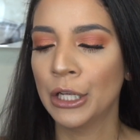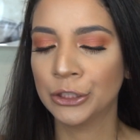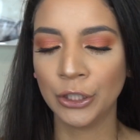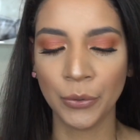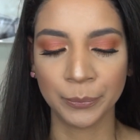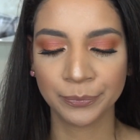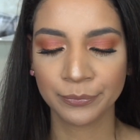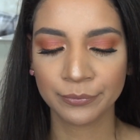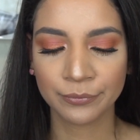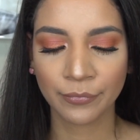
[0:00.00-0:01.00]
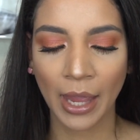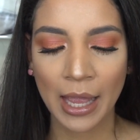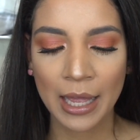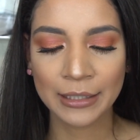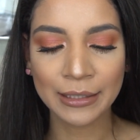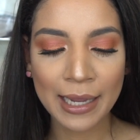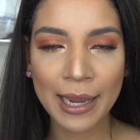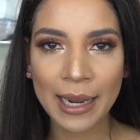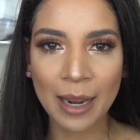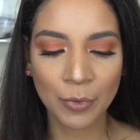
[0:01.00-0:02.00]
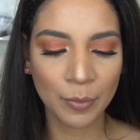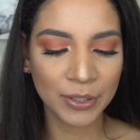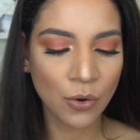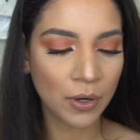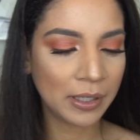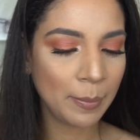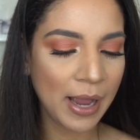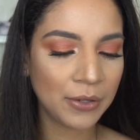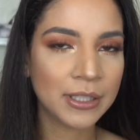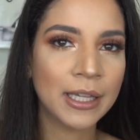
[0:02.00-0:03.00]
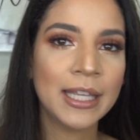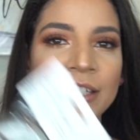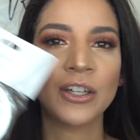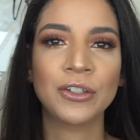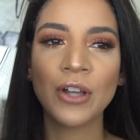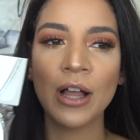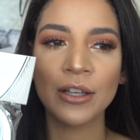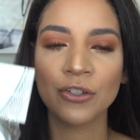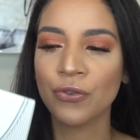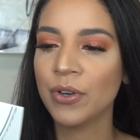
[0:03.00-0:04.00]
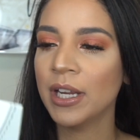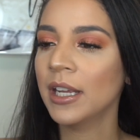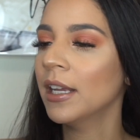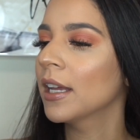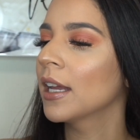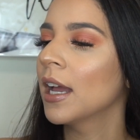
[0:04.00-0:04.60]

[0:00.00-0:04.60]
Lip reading: So today I'm going to be talking about this Dollar Tree